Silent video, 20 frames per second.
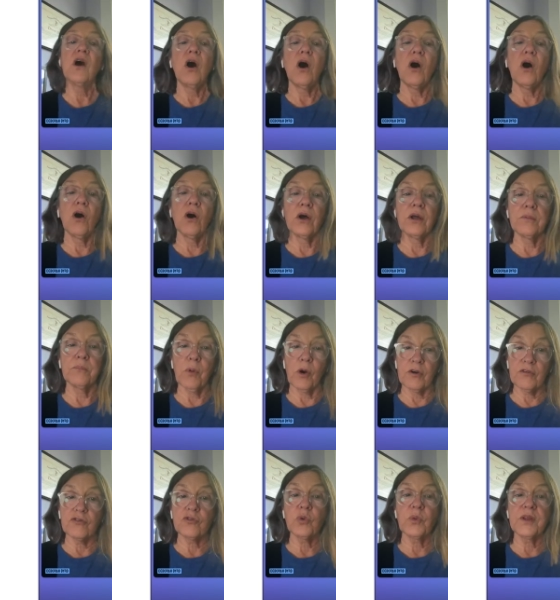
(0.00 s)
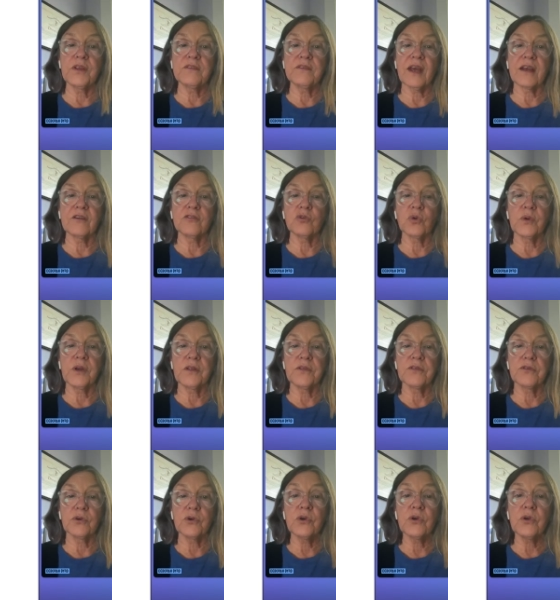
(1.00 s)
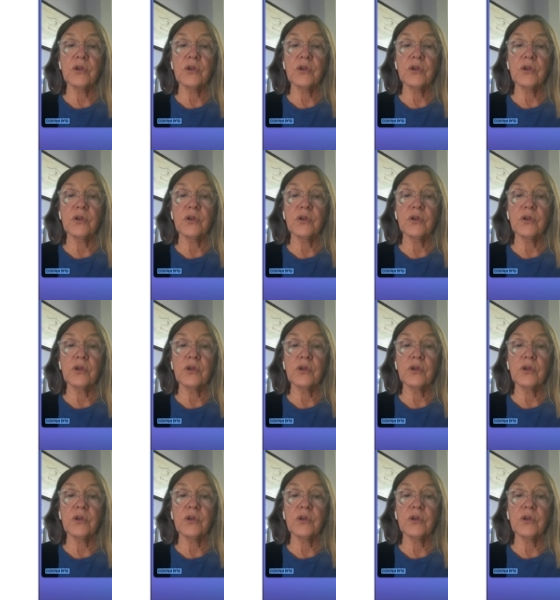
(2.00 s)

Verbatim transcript: on March 22nd, 23rd.